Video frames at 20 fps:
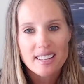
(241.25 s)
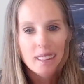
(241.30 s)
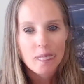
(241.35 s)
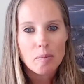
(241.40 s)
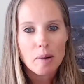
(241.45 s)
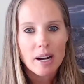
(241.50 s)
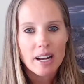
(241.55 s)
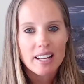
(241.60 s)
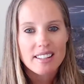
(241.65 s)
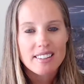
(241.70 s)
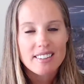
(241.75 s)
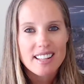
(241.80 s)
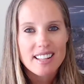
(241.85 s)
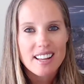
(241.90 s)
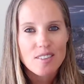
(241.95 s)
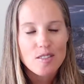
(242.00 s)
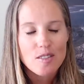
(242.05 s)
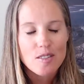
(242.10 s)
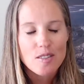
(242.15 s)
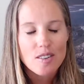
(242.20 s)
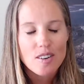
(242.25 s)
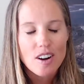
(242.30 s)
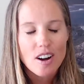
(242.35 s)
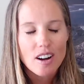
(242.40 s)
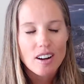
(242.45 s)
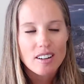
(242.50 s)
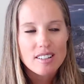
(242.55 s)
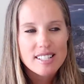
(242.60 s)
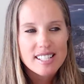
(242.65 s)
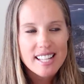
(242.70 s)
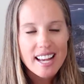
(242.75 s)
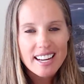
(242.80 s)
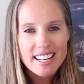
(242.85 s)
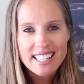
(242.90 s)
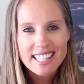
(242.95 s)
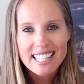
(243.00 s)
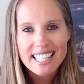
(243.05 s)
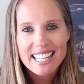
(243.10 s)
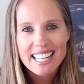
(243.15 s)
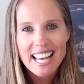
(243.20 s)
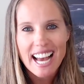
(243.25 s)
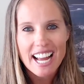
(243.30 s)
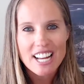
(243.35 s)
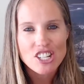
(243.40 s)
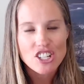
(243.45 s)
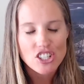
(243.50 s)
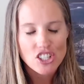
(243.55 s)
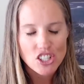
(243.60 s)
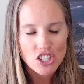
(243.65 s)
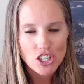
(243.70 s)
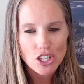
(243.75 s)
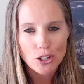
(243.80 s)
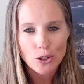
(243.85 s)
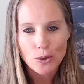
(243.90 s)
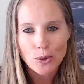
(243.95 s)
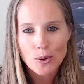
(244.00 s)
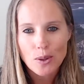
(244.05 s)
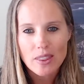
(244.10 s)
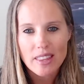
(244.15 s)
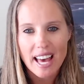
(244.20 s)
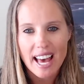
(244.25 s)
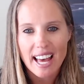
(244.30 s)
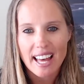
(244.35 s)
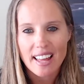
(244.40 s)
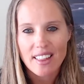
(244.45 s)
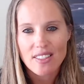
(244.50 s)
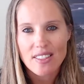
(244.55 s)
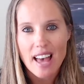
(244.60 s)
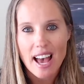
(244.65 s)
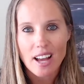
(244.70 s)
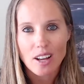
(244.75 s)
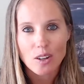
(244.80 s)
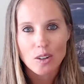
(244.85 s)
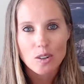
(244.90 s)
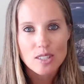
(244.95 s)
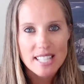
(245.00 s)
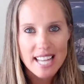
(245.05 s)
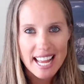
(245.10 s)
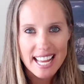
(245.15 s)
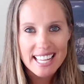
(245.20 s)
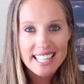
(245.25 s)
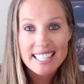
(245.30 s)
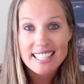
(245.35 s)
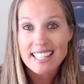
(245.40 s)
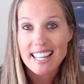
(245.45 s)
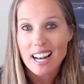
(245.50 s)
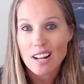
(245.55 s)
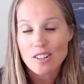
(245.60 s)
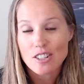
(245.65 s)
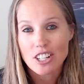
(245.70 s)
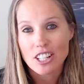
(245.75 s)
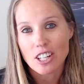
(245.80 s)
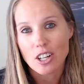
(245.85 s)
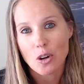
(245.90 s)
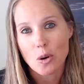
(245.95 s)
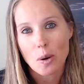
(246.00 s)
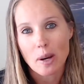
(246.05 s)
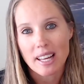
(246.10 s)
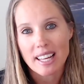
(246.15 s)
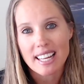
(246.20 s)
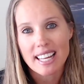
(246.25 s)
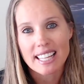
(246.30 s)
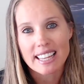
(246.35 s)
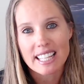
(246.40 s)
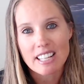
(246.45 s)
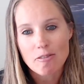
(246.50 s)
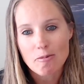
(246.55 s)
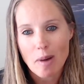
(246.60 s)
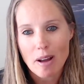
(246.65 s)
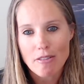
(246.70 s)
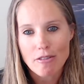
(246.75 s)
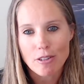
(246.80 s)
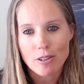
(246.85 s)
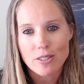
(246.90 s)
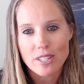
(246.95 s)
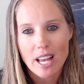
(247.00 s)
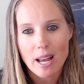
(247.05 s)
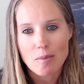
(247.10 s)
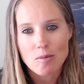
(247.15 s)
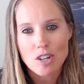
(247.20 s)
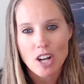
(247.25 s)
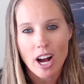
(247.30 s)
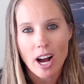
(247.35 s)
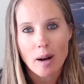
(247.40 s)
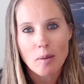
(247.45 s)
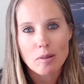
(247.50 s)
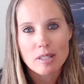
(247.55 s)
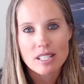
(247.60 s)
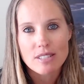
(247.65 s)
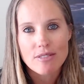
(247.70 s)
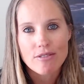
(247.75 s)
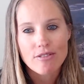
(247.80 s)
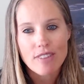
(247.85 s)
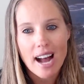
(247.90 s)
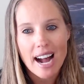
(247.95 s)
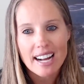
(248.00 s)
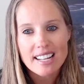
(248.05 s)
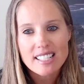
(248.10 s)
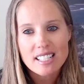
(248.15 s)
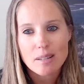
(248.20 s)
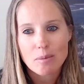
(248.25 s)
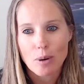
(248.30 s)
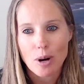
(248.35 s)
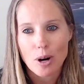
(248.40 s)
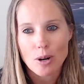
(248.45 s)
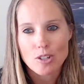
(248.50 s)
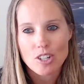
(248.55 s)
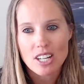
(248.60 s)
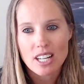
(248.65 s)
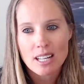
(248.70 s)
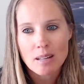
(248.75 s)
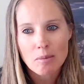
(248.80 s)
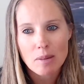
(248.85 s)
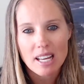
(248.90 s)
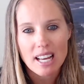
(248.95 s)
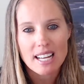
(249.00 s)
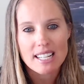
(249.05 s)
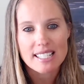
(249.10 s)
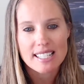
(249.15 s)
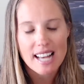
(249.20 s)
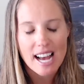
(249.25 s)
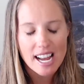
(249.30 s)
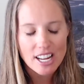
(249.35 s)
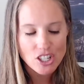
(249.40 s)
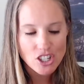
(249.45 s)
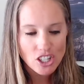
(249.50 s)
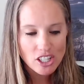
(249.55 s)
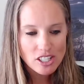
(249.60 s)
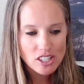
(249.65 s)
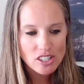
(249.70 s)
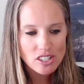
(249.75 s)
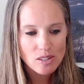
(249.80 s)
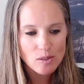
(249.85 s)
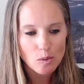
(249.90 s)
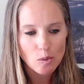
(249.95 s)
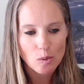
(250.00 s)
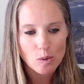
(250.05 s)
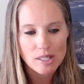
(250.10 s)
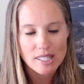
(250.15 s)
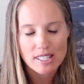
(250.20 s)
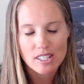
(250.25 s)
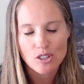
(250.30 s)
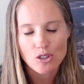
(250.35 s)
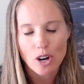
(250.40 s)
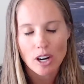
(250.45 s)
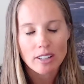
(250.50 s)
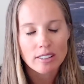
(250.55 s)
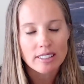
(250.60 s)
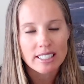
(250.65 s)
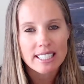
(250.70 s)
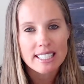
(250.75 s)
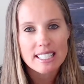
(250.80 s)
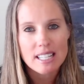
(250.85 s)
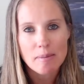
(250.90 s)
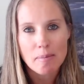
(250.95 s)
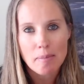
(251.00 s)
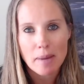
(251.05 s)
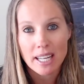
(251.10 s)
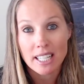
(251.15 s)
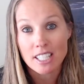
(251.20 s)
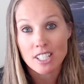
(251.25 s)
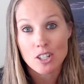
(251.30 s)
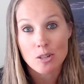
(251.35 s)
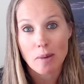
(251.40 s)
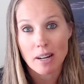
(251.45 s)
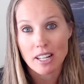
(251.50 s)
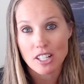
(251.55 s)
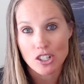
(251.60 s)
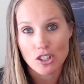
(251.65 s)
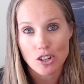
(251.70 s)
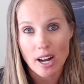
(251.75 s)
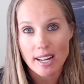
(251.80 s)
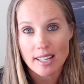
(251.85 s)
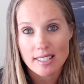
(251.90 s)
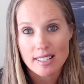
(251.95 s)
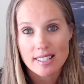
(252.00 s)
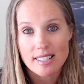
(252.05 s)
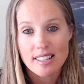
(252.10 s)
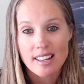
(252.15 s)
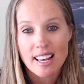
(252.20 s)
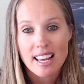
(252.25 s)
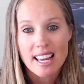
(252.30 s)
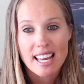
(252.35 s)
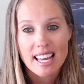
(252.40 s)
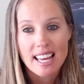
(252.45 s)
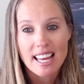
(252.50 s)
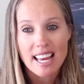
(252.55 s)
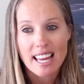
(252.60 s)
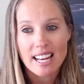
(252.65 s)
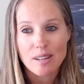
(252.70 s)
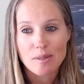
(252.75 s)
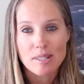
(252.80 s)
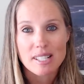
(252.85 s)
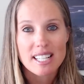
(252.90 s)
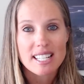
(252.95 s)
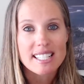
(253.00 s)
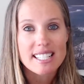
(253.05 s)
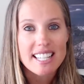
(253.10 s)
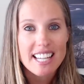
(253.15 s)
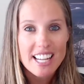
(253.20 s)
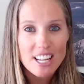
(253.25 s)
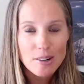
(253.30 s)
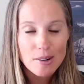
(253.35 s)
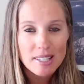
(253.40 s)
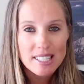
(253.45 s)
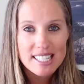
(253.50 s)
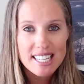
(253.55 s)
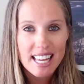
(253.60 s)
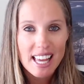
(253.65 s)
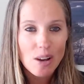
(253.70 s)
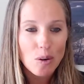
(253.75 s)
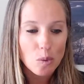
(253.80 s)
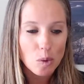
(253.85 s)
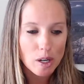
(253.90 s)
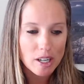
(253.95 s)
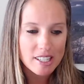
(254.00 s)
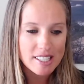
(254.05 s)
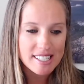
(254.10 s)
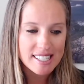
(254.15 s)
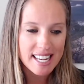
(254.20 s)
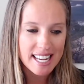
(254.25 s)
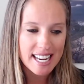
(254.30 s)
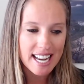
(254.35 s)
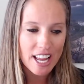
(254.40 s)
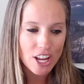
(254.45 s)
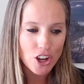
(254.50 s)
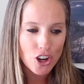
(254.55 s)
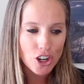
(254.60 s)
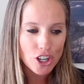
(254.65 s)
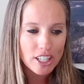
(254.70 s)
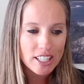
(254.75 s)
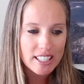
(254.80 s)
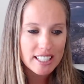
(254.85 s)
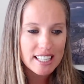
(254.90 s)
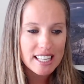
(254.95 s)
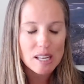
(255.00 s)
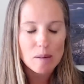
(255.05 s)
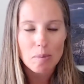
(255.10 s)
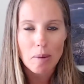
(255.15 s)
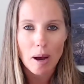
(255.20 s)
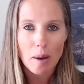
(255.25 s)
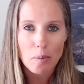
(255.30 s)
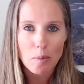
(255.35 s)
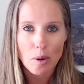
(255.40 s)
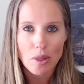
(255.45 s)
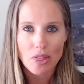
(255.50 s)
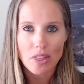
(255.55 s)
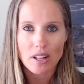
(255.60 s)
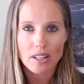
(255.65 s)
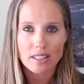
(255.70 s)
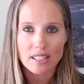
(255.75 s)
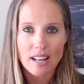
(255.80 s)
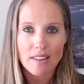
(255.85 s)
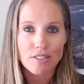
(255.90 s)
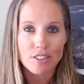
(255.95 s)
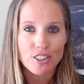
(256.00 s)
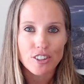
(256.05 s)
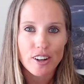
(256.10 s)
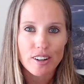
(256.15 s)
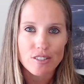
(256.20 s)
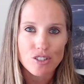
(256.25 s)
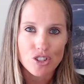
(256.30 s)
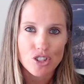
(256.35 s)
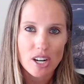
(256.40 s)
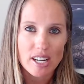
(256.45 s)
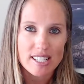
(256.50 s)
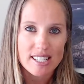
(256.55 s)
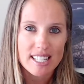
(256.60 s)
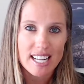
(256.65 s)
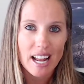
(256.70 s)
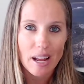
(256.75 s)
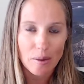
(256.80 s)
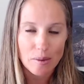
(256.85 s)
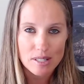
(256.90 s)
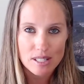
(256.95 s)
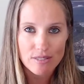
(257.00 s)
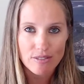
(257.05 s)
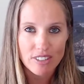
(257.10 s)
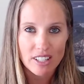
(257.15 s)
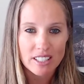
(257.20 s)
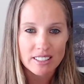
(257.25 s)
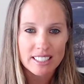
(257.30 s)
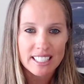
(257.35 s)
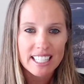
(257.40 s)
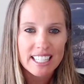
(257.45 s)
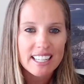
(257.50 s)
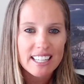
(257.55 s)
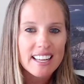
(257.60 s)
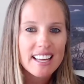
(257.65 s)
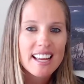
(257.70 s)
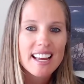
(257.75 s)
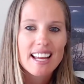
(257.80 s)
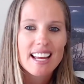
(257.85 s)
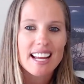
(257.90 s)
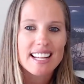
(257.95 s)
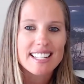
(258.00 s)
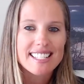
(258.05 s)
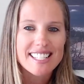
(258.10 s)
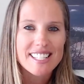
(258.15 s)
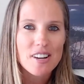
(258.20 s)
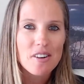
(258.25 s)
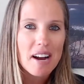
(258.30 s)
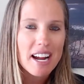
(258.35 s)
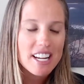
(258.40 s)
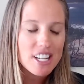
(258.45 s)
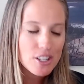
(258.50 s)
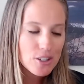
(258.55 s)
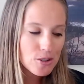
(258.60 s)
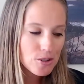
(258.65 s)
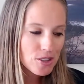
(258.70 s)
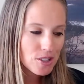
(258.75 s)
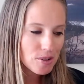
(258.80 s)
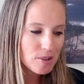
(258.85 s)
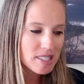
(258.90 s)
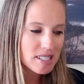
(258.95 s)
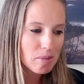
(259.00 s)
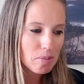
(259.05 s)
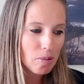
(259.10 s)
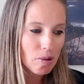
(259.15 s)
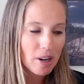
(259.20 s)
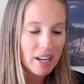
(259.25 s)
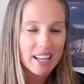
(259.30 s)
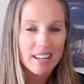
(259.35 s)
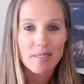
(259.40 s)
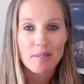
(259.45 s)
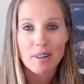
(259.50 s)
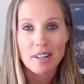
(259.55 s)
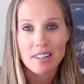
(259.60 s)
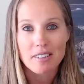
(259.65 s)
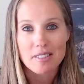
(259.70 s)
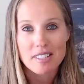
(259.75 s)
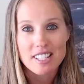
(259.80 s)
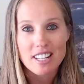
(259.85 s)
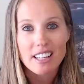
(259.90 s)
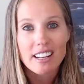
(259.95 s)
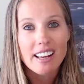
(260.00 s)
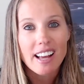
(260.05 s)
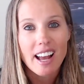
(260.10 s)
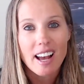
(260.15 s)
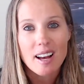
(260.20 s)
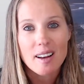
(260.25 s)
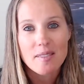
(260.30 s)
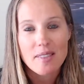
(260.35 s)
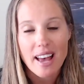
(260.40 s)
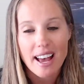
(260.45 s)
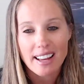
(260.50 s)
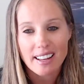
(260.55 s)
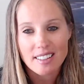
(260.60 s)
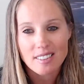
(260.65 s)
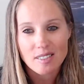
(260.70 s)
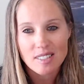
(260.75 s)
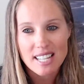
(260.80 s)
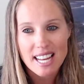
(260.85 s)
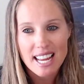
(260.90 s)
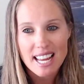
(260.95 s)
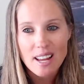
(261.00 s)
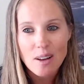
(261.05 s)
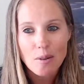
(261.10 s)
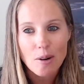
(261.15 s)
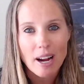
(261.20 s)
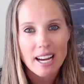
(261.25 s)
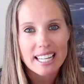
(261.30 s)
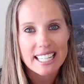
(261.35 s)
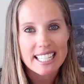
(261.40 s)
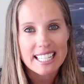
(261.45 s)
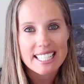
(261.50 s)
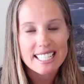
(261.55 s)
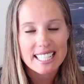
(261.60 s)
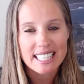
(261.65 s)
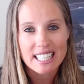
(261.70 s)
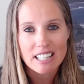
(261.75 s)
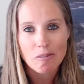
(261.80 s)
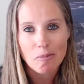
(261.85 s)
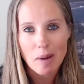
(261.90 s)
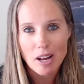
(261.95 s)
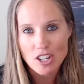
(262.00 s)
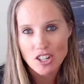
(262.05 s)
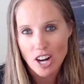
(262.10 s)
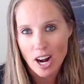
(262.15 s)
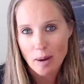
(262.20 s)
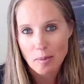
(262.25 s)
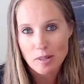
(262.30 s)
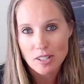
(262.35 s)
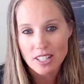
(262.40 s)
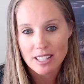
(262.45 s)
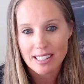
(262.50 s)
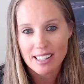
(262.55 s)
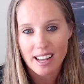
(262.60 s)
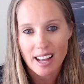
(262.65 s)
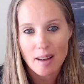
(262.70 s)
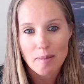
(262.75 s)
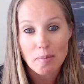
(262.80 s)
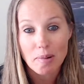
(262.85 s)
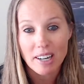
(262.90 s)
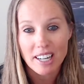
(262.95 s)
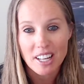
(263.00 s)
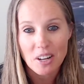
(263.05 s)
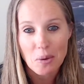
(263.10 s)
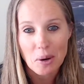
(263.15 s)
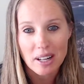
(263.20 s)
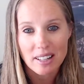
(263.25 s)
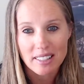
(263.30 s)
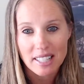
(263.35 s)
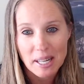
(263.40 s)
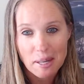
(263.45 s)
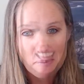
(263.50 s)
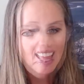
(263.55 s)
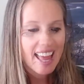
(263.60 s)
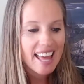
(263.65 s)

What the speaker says: But suddenly, I just knew that that date that I was going to quit and leave my full-time job was fast approaching because I just was struggling to manage my stress. And it was continuing to get worse, and I couldn't keep up with the level of stress that I was feeling. And so I knew there was a point where it was going to come, that date where I needed to leave my job was going to come pretty quickly.